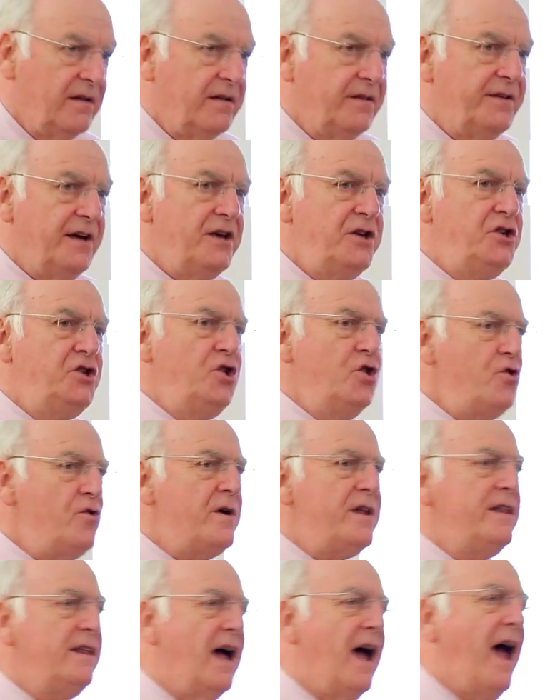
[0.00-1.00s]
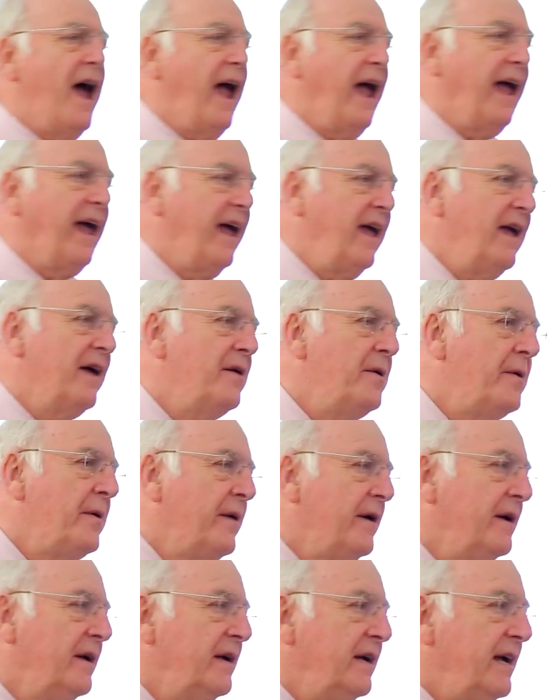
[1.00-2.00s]
that you and I
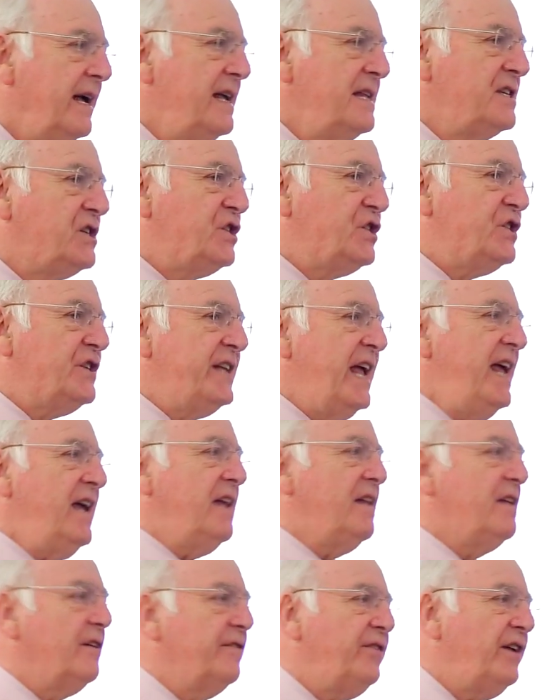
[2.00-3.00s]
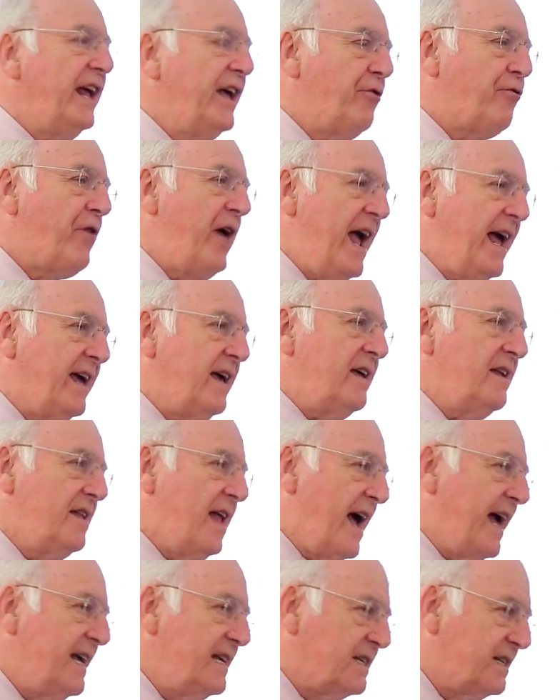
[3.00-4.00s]
instinctively
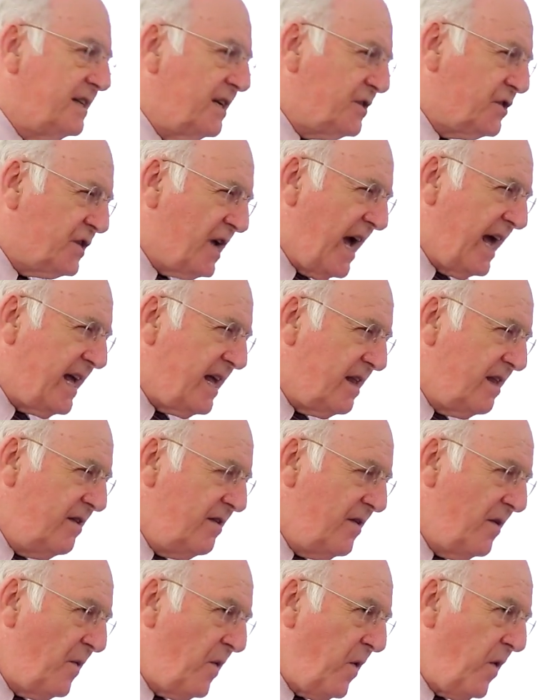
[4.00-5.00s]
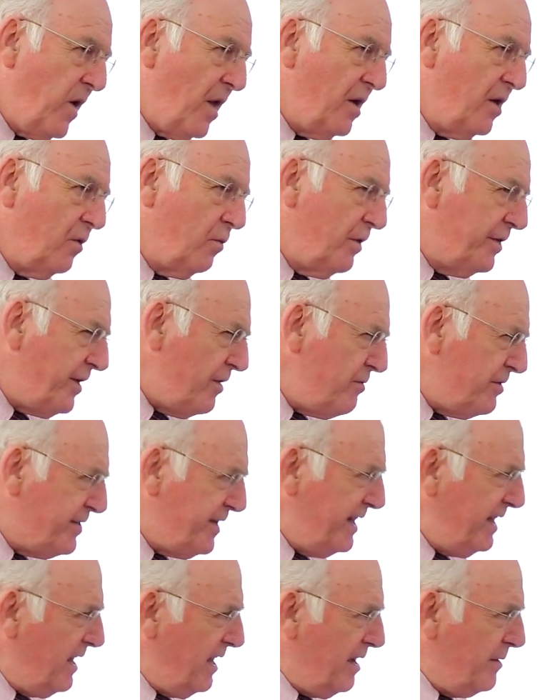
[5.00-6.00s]
recognize design without
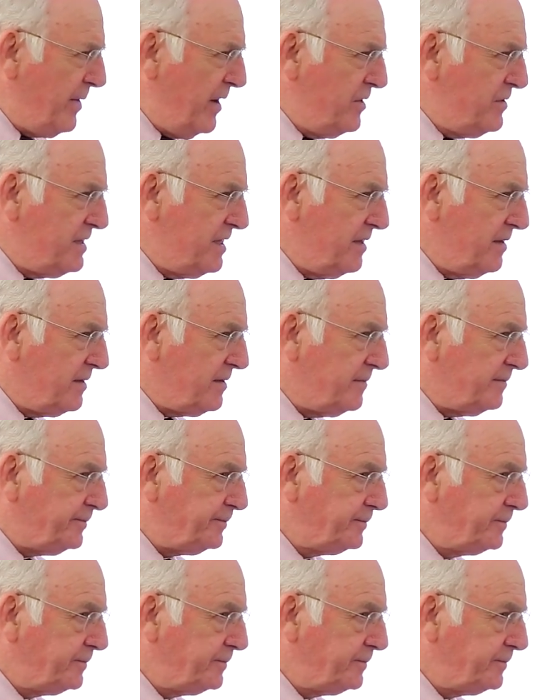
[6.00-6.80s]
thinking about it.